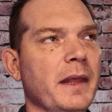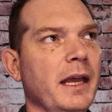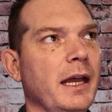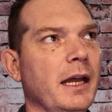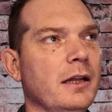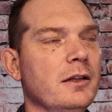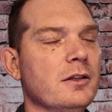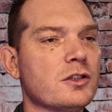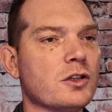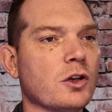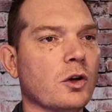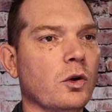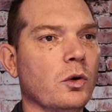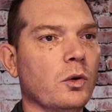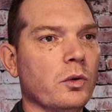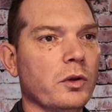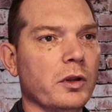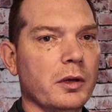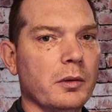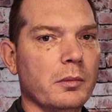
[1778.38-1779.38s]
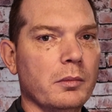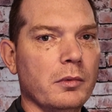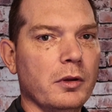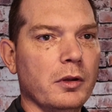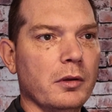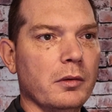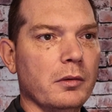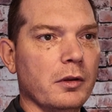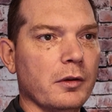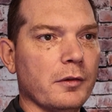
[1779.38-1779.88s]
And so
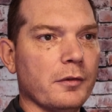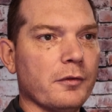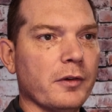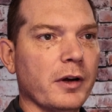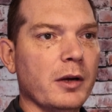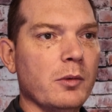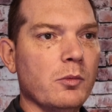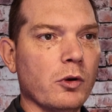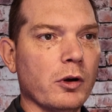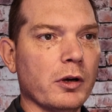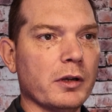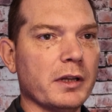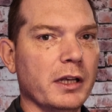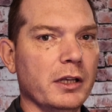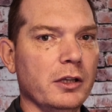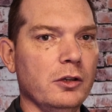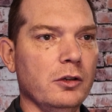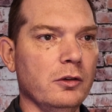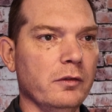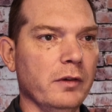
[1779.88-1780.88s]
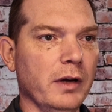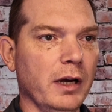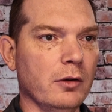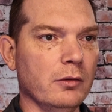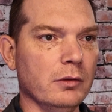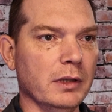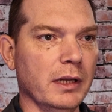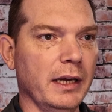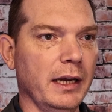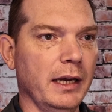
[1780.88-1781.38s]
the framework that you've
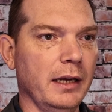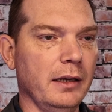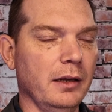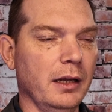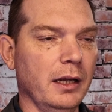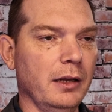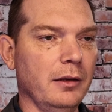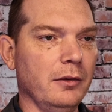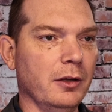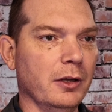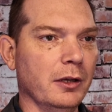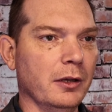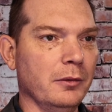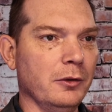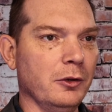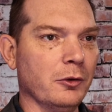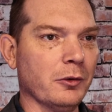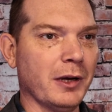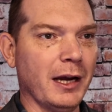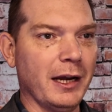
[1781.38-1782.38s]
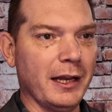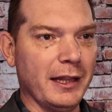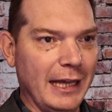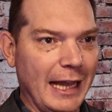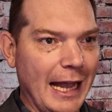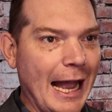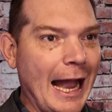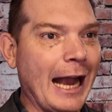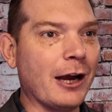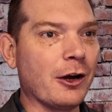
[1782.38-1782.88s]
outlaid and kind of the
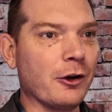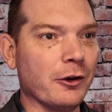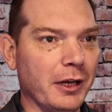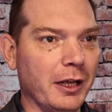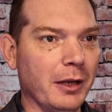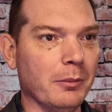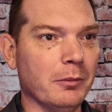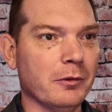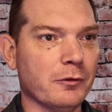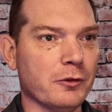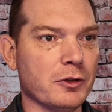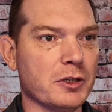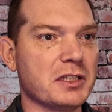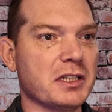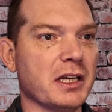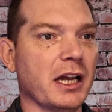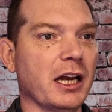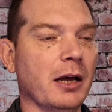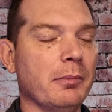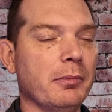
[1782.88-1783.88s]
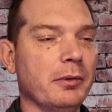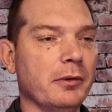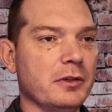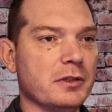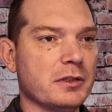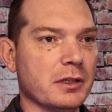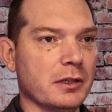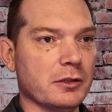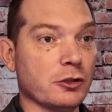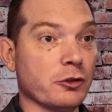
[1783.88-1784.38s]
acronym for setup
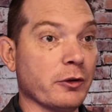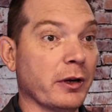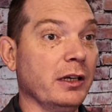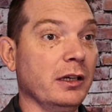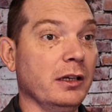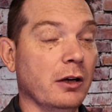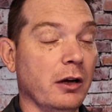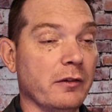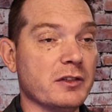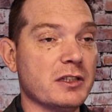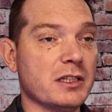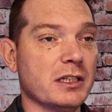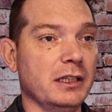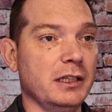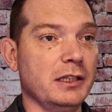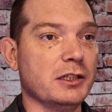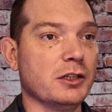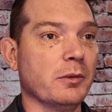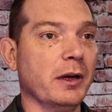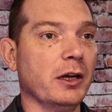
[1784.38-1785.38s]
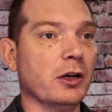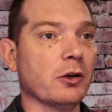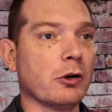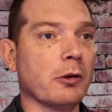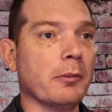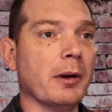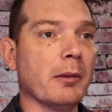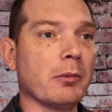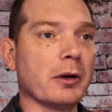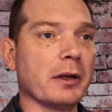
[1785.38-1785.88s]
is a great, obviously easy way to
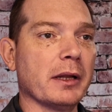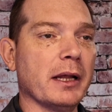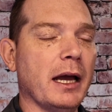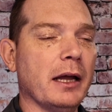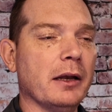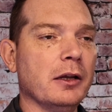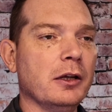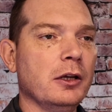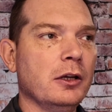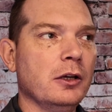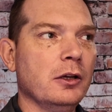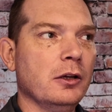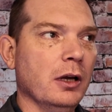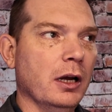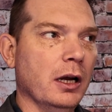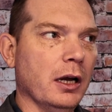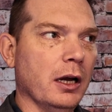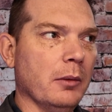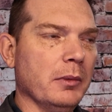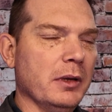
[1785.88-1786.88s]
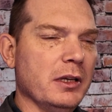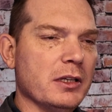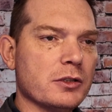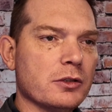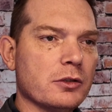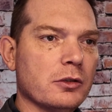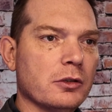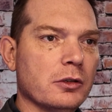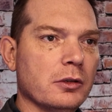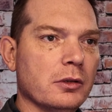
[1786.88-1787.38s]
remember that. Is
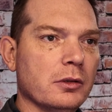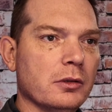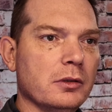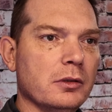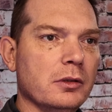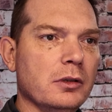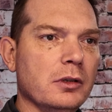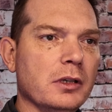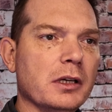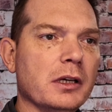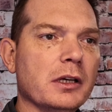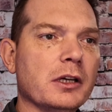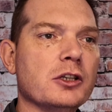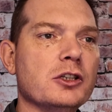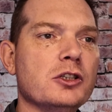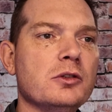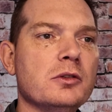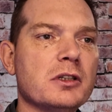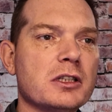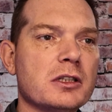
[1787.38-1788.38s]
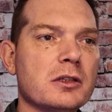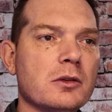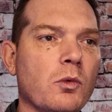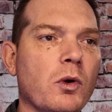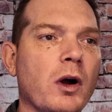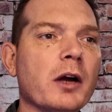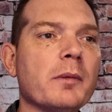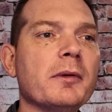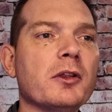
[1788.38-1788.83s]
there? Could you walk